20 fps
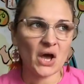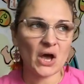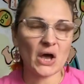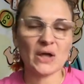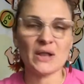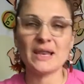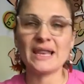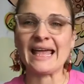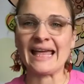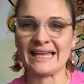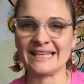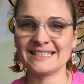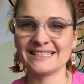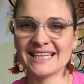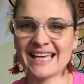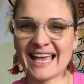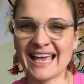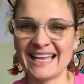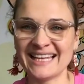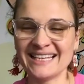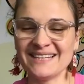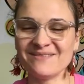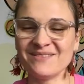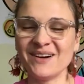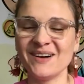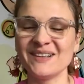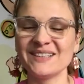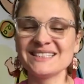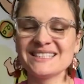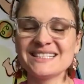a land
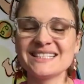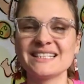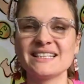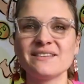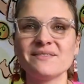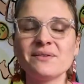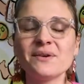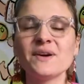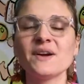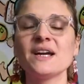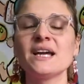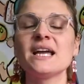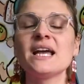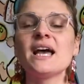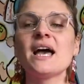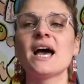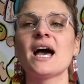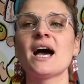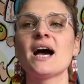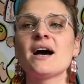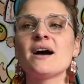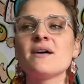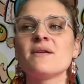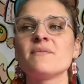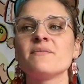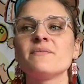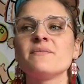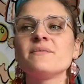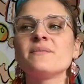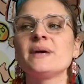animal's liver,
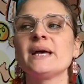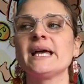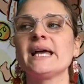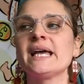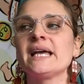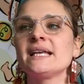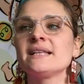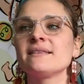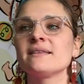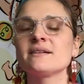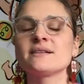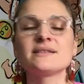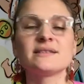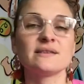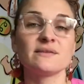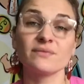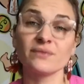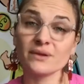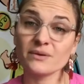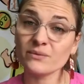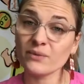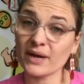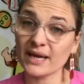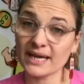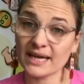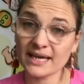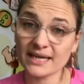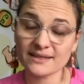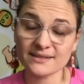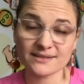and there's different
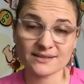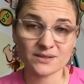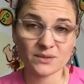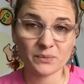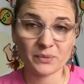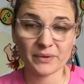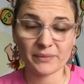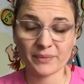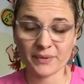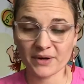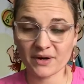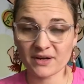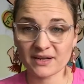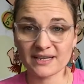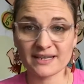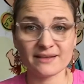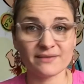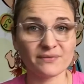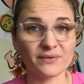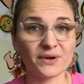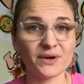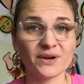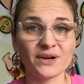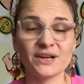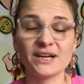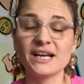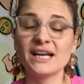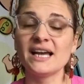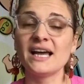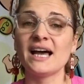ways to prepare
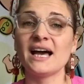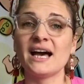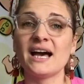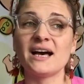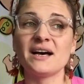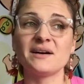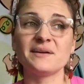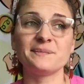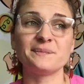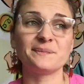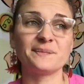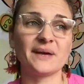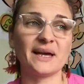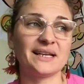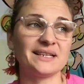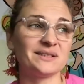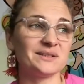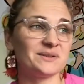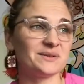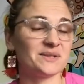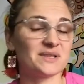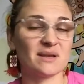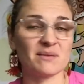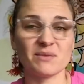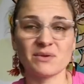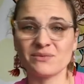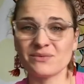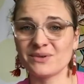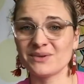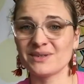liver. I know some
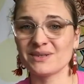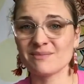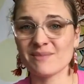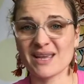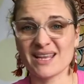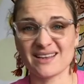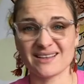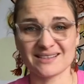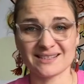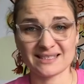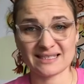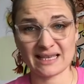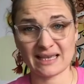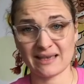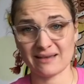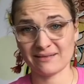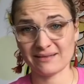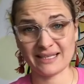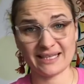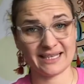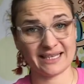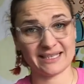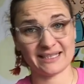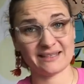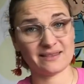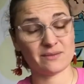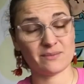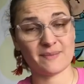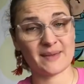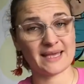of you, it may not sound like
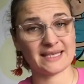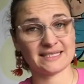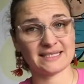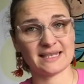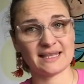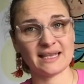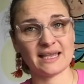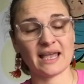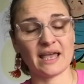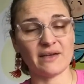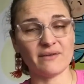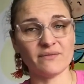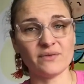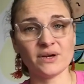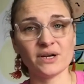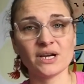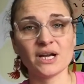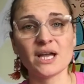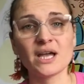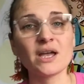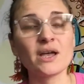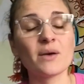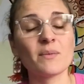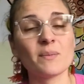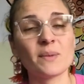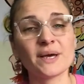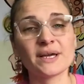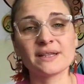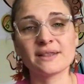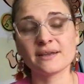the best thing ever,
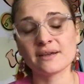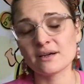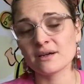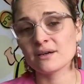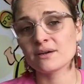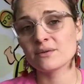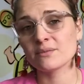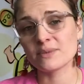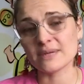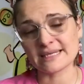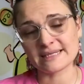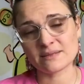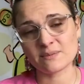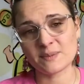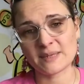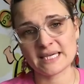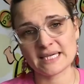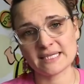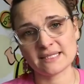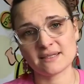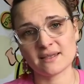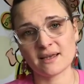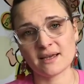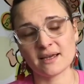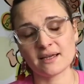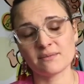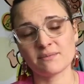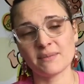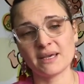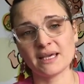but there are recipes
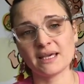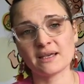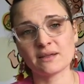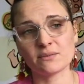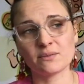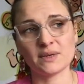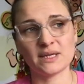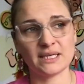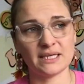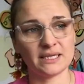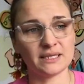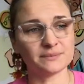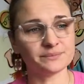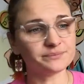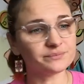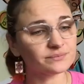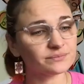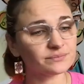that make it really,